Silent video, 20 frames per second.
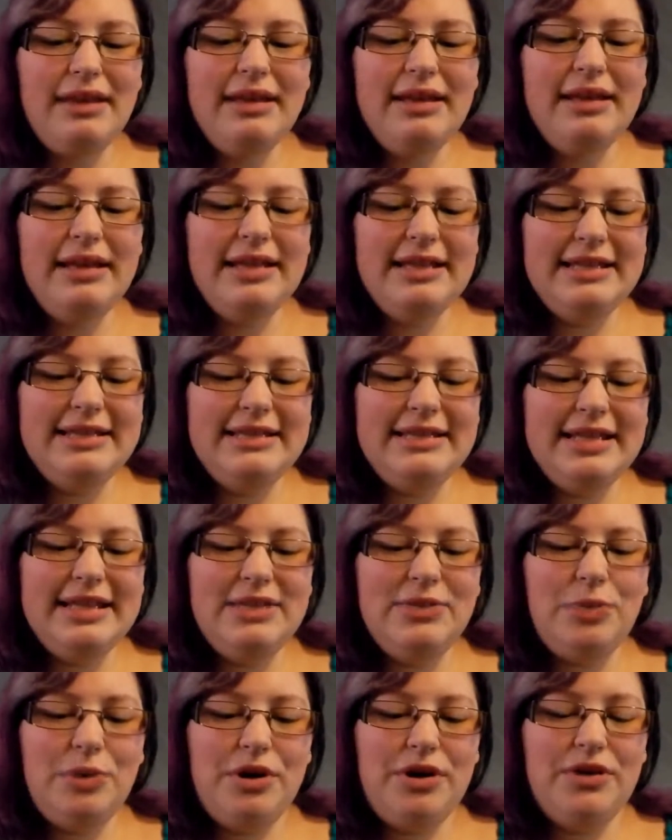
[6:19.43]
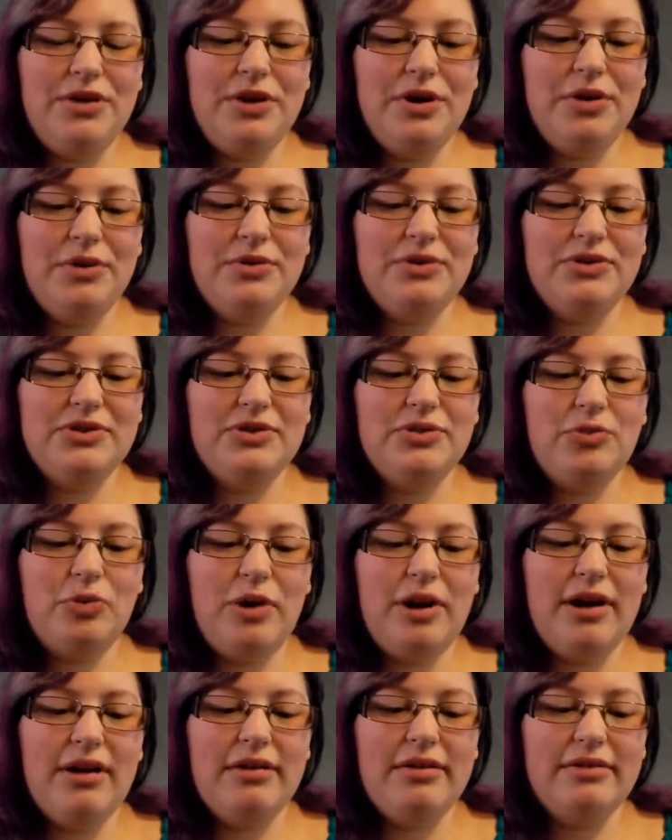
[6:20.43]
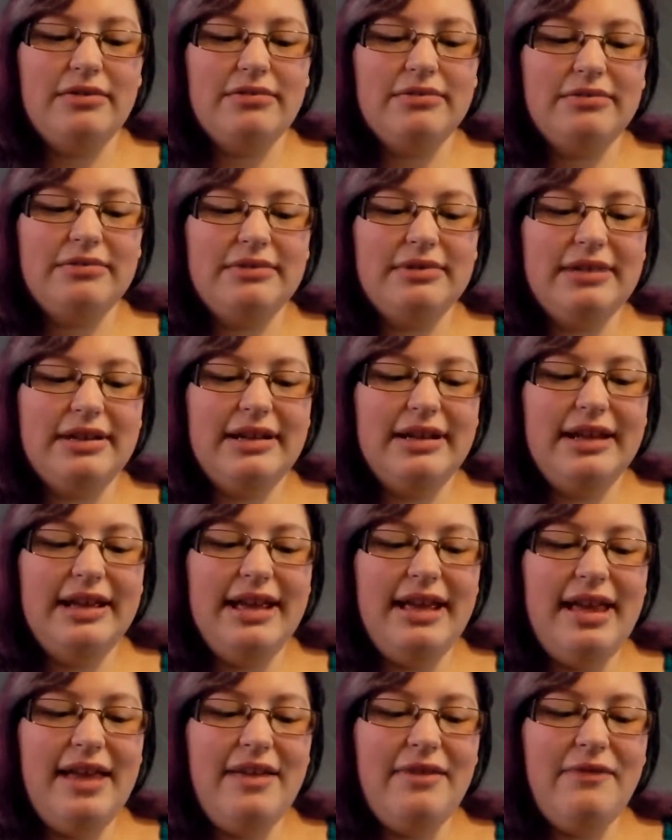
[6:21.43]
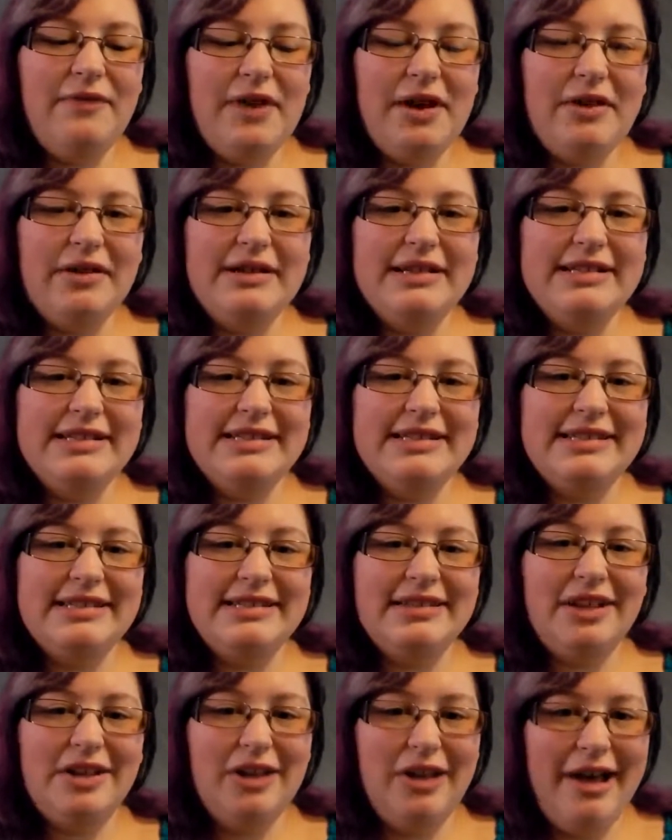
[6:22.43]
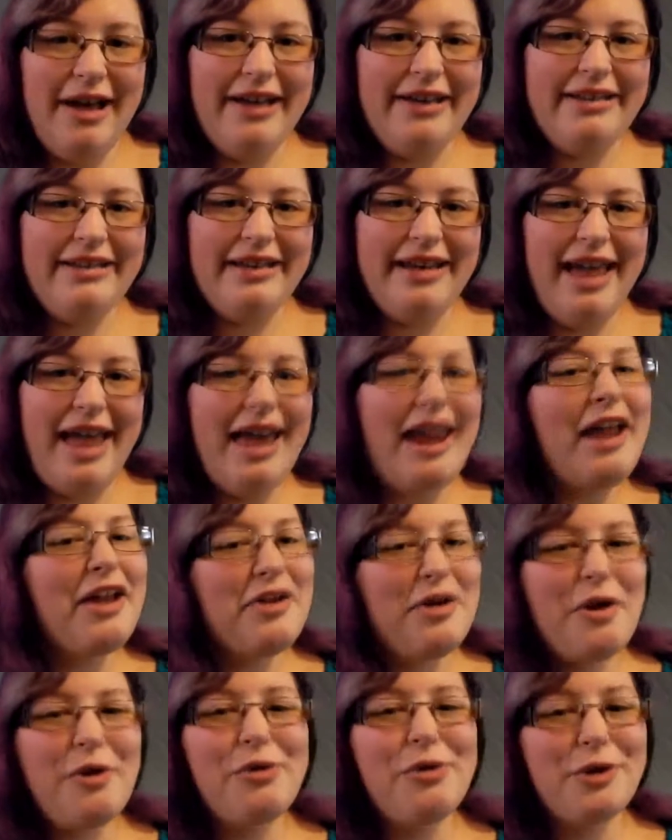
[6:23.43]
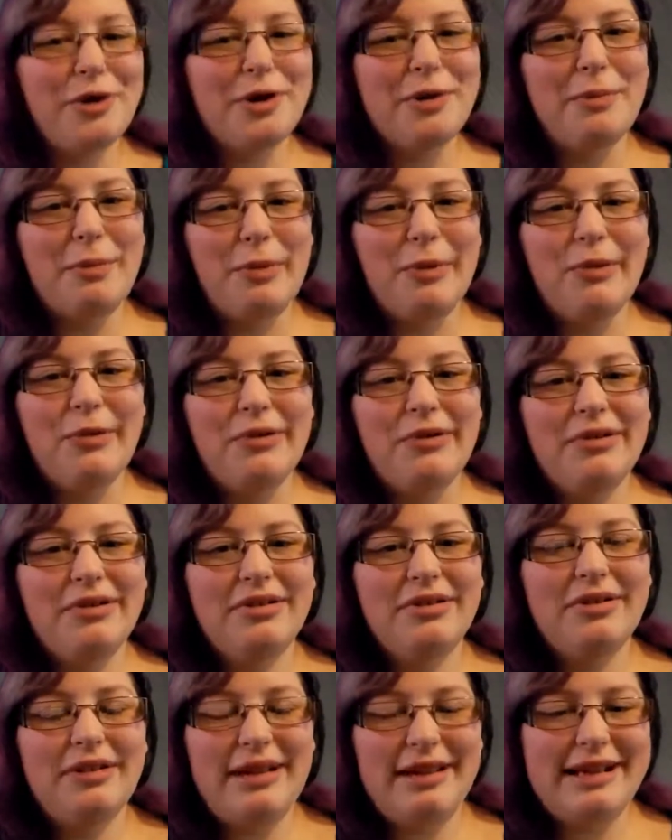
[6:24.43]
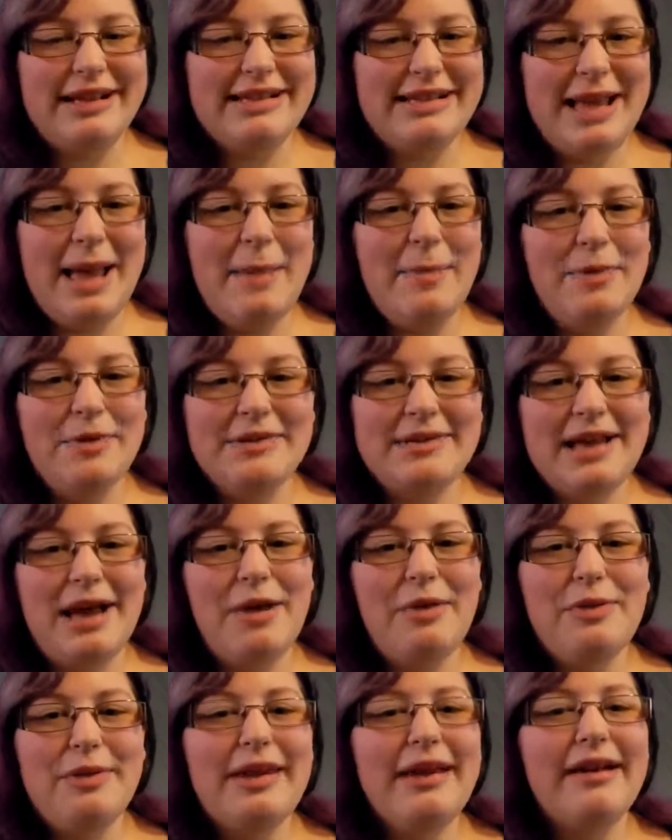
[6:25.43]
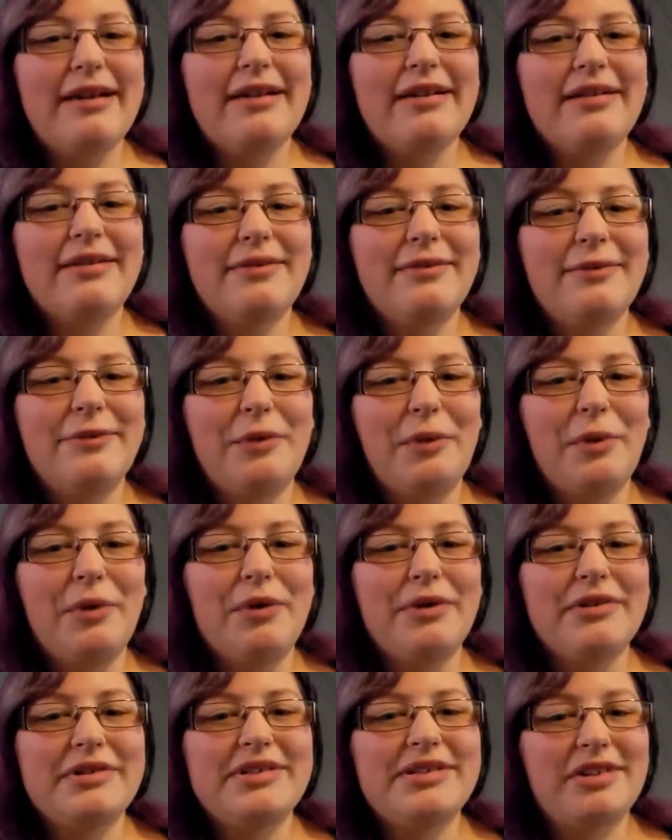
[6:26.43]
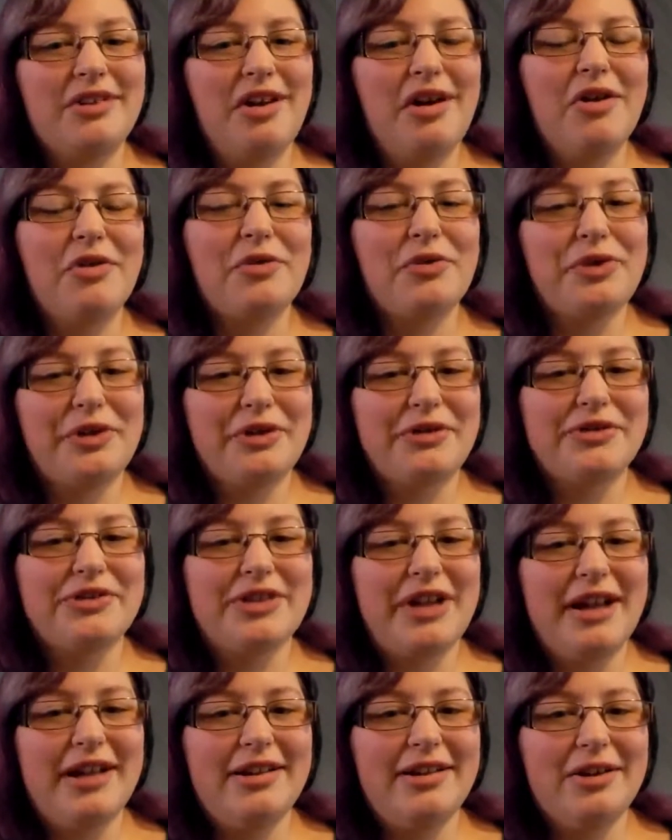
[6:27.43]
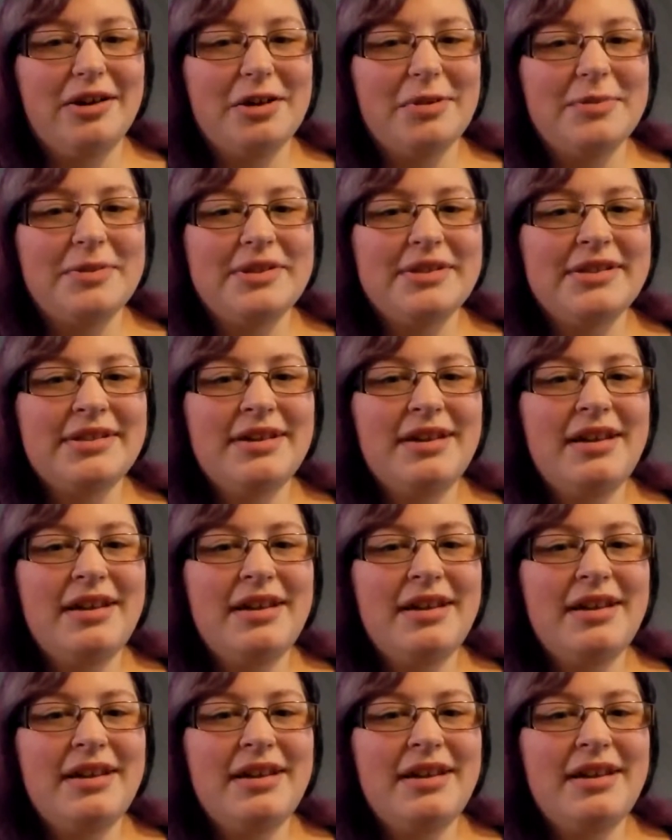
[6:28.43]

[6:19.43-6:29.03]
It's one of those where it varies a lot, and I know there are more examples out there for salon or theater style LARPs